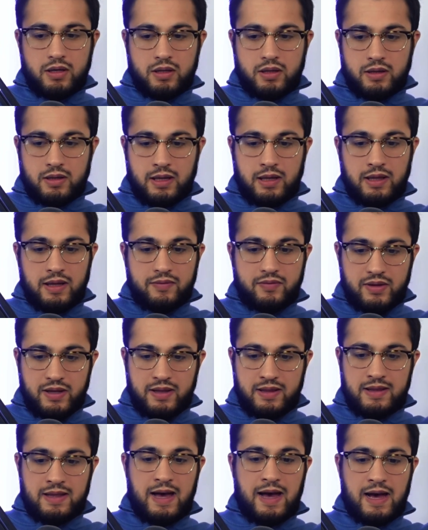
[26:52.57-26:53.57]
They
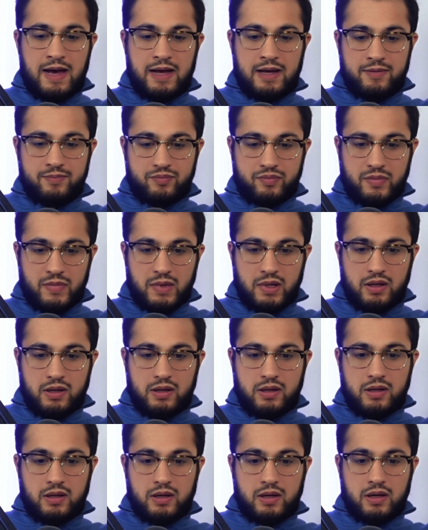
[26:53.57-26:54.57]
lifted that.
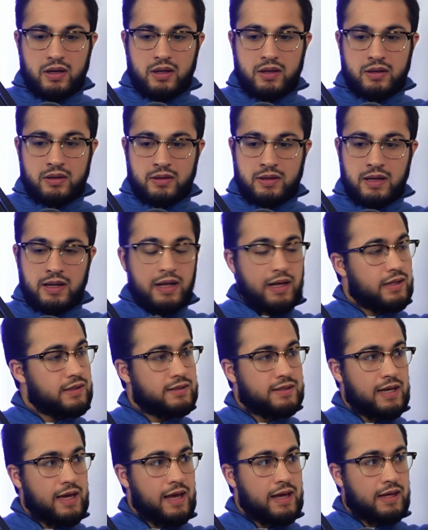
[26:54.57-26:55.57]
They didn't
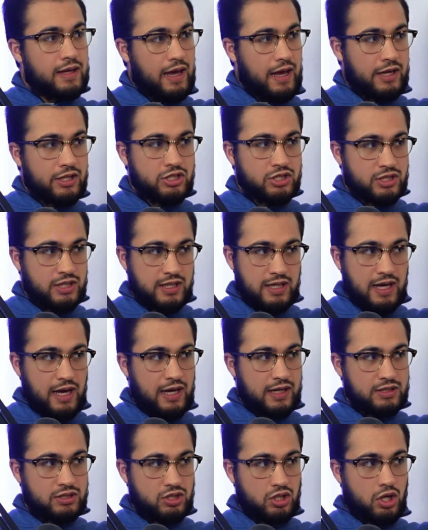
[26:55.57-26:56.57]
take
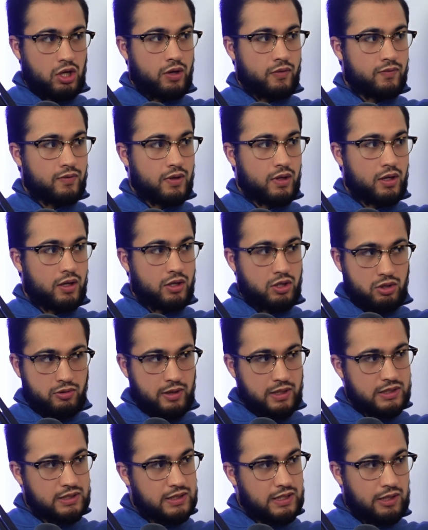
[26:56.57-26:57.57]
HTS off the
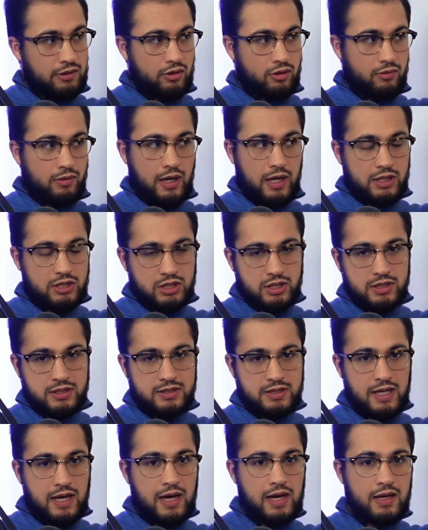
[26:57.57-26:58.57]
U.S. terror watch
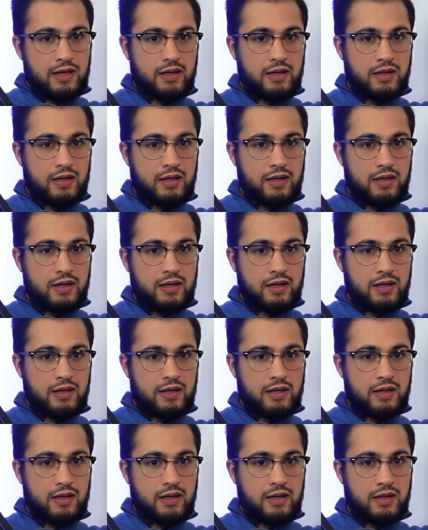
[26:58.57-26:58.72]
list yet.